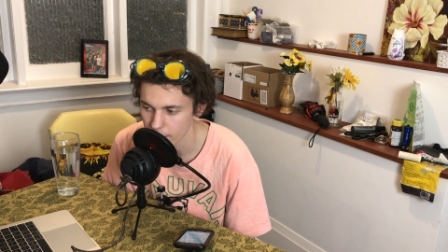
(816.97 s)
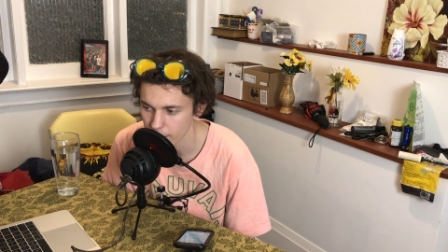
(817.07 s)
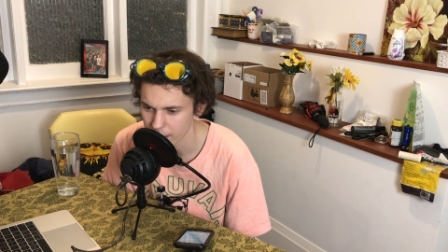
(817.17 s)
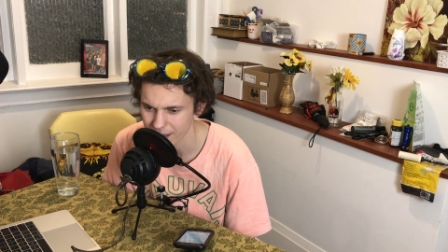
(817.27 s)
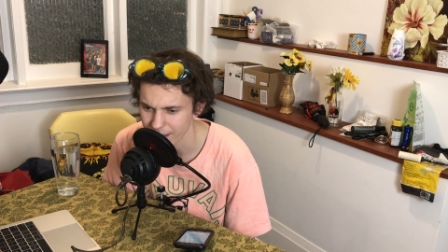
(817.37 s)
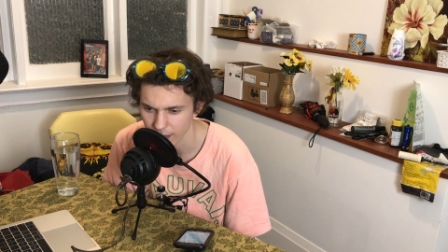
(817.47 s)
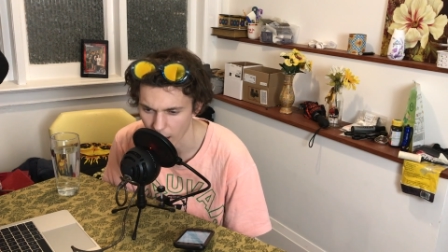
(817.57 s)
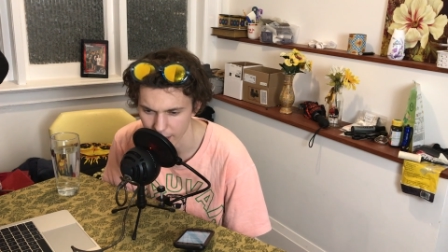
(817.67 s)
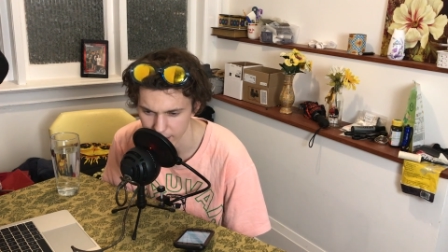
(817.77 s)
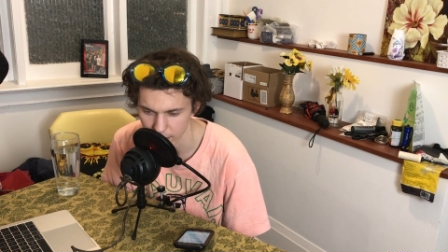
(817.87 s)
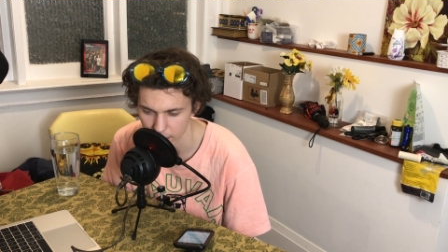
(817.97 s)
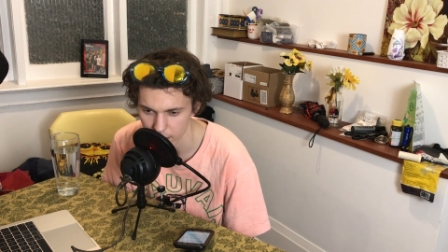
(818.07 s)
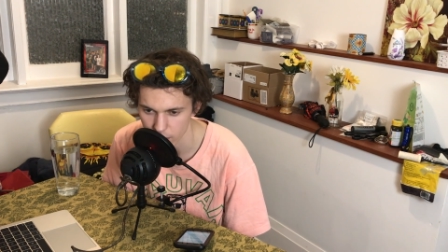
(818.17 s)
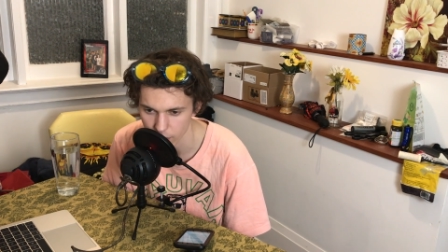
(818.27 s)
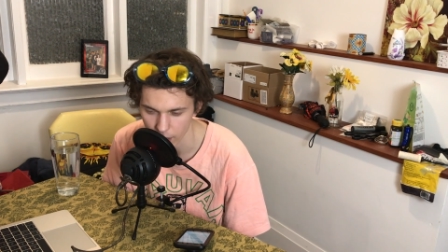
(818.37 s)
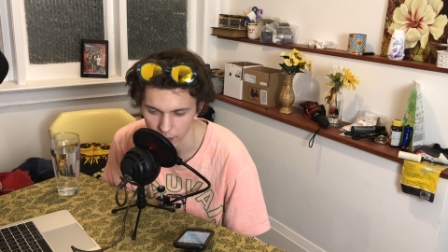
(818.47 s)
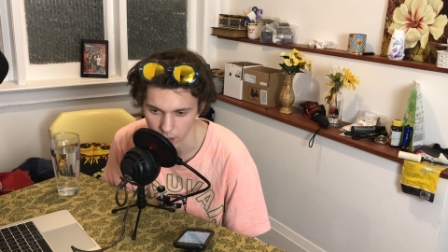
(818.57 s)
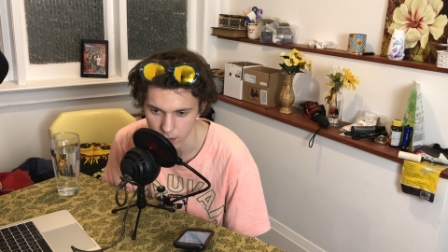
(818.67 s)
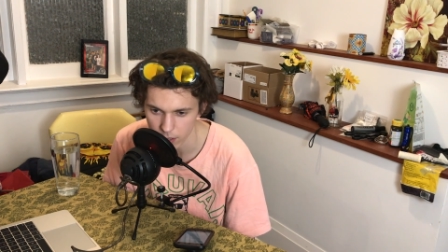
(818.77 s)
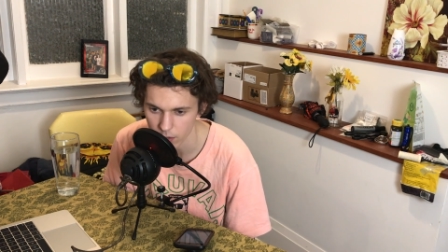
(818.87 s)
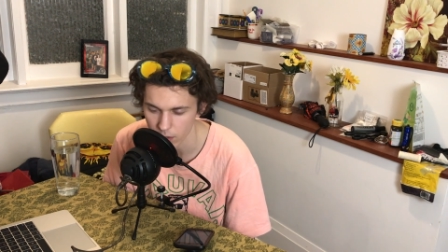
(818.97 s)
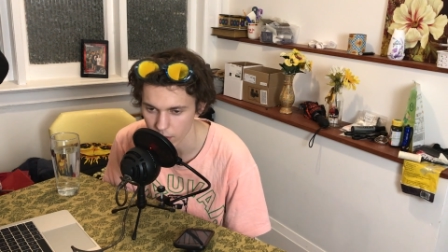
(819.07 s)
But no, I didn't because you're not a cartoon.